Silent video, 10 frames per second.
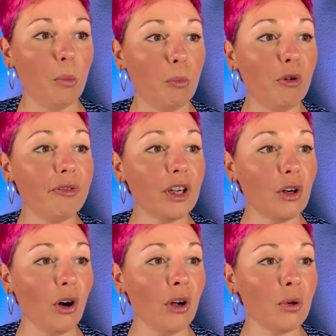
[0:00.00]
Moving
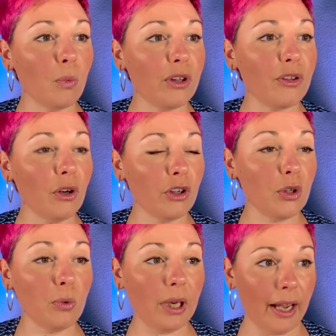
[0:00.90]
on with your
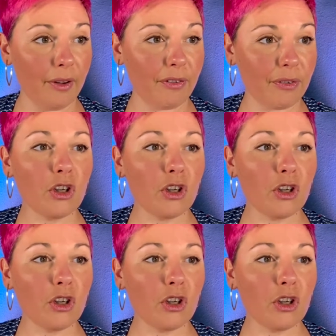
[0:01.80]
new life.